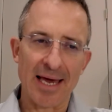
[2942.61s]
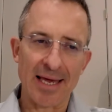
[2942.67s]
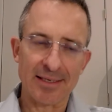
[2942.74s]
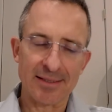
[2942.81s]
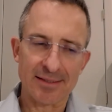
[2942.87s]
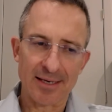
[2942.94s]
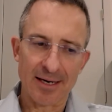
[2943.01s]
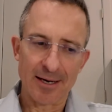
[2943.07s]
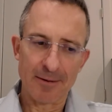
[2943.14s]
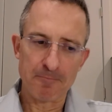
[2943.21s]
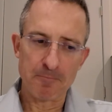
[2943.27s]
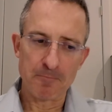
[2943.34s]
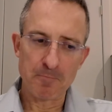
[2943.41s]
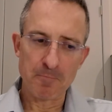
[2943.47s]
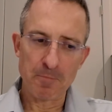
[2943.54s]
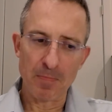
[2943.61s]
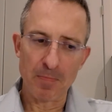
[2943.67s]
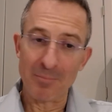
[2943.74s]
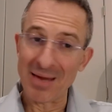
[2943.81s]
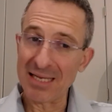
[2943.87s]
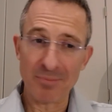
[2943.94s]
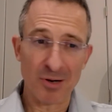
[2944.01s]
And um,
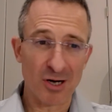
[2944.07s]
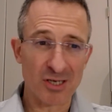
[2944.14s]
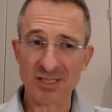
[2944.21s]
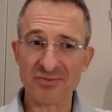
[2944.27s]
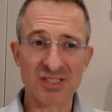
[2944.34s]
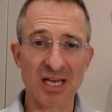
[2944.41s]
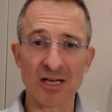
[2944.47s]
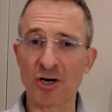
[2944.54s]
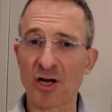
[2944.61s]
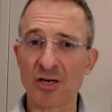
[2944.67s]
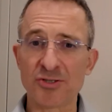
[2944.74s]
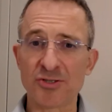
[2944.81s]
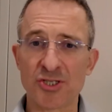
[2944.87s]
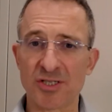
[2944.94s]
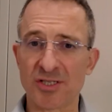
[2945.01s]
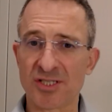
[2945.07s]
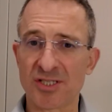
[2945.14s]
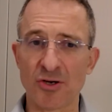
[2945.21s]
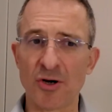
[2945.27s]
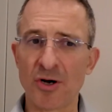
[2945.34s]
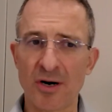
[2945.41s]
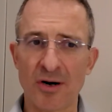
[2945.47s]
many positive
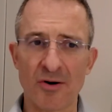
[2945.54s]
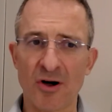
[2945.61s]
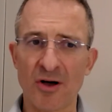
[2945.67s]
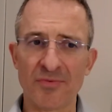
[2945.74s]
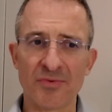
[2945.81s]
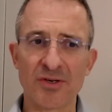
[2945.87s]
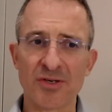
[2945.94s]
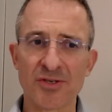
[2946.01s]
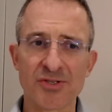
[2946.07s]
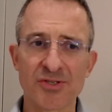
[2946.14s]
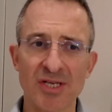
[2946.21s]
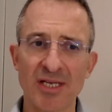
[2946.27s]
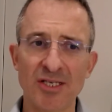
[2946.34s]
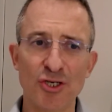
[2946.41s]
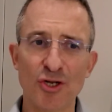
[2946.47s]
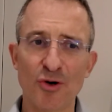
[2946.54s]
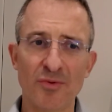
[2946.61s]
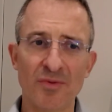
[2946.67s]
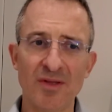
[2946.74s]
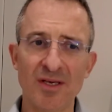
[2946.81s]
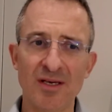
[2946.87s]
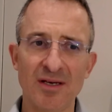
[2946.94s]
psychologists are on this. And you
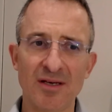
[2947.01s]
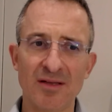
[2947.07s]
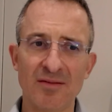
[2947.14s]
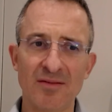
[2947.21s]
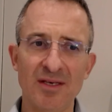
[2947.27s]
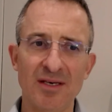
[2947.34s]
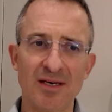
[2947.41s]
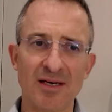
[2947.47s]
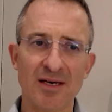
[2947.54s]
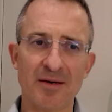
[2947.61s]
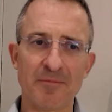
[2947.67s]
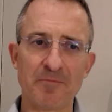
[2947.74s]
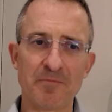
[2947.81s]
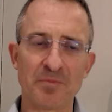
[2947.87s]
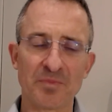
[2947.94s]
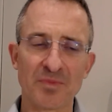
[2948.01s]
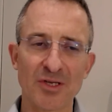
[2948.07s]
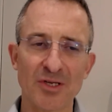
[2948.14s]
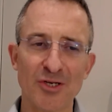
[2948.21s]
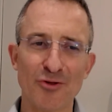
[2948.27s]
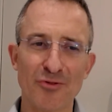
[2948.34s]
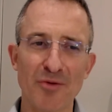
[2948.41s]
know the the um,
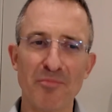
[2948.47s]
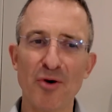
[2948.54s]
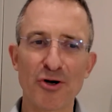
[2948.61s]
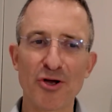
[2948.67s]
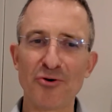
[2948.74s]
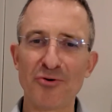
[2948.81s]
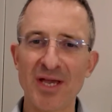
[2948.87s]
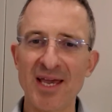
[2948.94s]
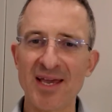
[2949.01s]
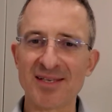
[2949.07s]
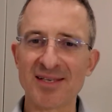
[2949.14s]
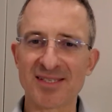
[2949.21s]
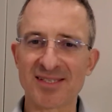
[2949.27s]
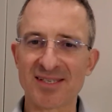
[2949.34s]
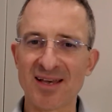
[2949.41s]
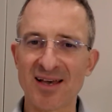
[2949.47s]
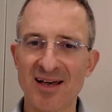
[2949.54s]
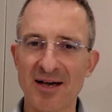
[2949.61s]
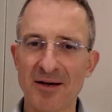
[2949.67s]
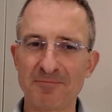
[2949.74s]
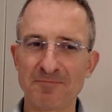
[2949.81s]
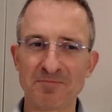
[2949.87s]
you know the motto is
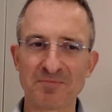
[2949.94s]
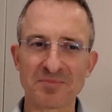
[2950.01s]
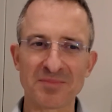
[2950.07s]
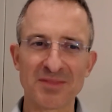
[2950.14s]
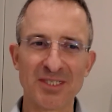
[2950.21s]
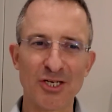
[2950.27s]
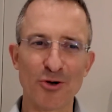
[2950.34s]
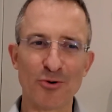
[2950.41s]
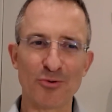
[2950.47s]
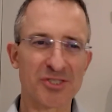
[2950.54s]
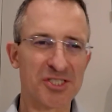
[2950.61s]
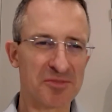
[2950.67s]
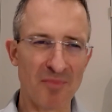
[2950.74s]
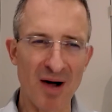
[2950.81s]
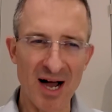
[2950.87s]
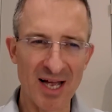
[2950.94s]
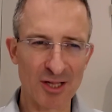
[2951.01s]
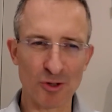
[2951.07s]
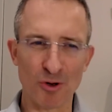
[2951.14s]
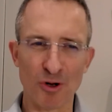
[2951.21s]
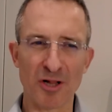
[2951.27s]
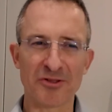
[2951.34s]
um, you know
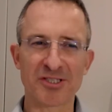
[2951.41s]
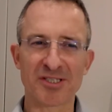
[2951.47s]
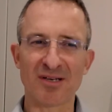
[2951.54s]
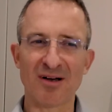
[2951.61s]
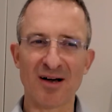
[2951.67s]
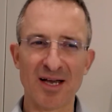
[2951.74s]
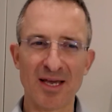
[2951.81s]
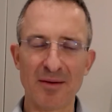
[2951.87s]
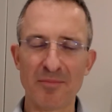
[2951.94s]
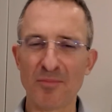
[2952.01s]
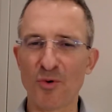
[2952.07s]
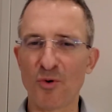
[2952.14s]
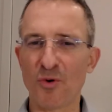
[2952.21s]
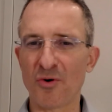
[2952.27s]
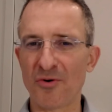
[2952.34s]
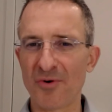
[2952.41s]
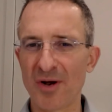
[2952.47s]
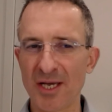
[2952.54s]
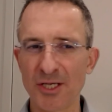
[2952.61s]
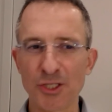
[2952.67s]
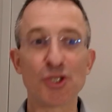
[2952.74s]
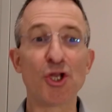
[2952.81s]
smile all the time,
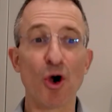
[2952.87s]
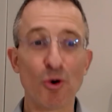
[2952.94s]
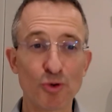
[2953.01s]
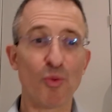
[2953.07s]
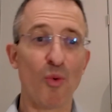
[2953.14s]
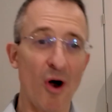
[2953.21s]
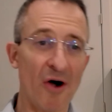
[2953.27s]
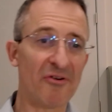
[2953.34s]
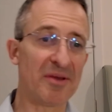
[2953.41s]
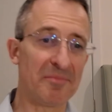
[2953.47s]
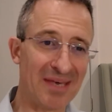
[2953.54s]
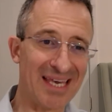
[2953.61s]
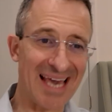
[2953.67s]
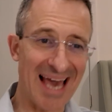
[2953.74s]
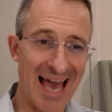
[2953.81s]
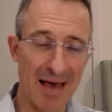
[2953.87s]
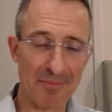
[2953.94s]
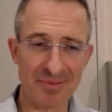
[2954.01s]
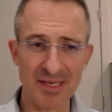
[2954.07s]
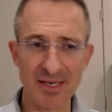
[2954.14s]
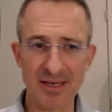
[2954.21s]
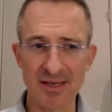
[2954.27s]
or uh, don't worry, be
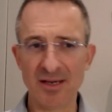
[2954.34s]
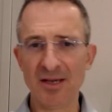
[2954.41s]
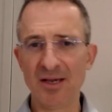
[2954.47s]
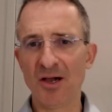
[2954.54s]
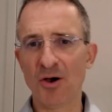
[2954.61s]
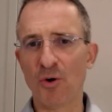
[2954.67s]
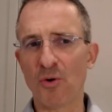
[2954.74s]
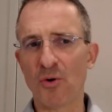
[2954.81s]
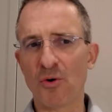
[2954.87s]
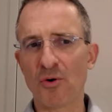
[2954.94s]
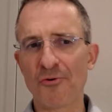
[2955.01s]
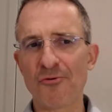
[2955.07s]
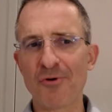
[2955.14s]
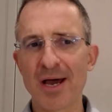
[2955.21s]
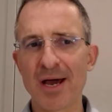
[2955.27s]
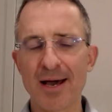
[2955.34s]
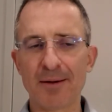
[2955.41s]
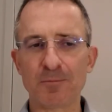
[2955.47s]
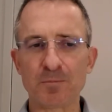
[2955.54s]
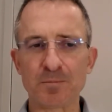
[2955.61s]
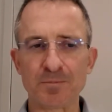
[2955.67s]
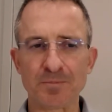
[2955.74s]
happy, or
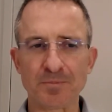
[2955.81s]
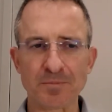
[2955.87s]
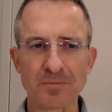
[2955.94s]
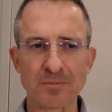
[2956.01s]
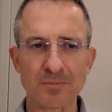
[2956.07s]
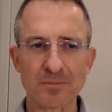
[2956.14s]
um,